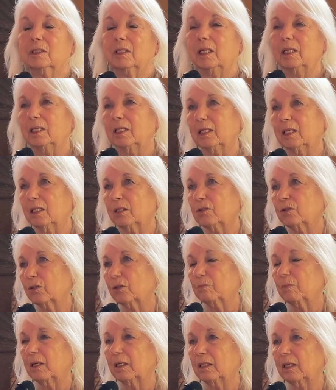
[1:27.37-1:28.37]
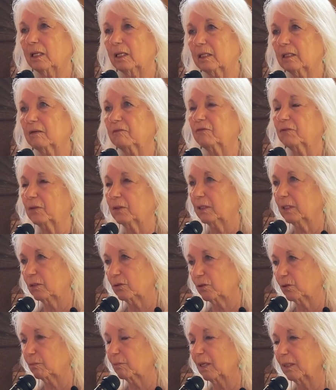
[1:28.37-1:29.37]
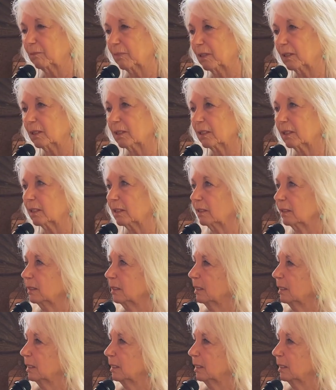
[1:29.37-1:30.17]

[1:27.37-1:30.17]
and it entered my life and entered my body.